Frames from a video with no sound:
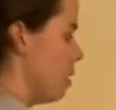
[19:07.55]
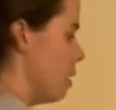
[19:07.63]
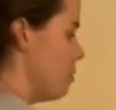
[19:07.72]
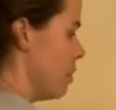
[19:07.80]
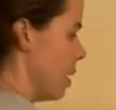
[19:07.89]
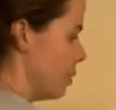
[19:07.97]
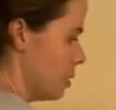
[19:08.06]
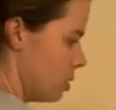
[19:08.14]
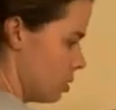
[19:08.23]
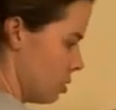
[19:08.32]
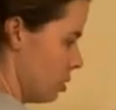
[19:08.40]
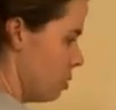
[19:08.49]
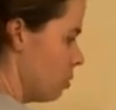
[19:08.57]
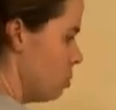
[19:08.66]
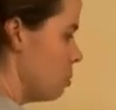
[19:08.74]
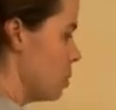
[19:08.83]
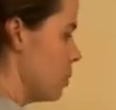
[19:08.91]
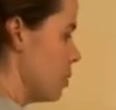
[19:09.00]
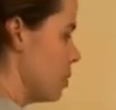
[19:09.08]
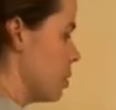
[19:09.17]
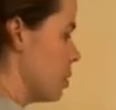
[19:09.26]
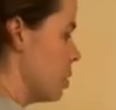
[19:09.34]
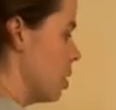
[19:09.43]
at rounding to
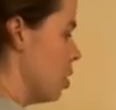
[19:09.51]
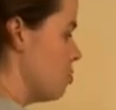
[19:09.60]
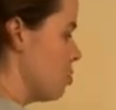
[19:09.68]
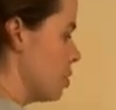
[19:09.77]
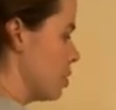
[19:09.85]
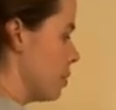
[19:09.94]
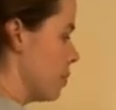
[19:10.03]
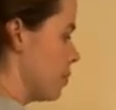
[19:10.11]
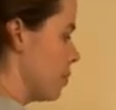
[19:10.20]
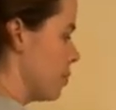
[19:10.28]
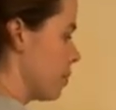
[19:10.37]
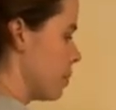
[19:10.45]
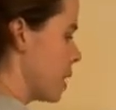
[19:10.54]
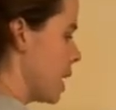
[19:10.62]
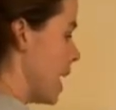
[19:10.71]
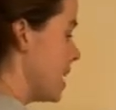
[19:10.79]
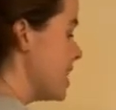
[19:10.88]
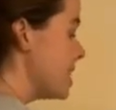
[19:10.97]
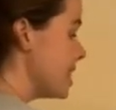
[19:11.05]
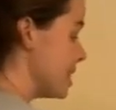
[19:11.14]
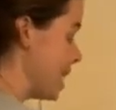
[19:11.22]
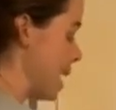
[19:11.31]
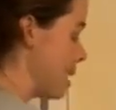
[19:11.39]
100. And it's
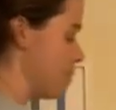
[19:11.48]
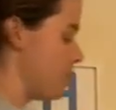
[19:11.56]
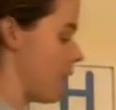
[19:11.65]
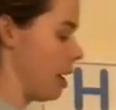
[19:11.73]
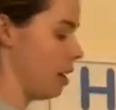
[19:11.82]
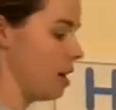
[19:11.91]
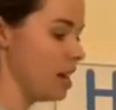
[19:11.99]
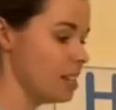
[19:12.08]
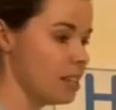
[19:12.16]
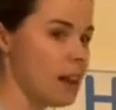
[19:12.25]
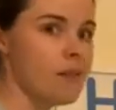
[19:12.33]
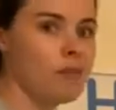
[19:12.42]
the same thing, except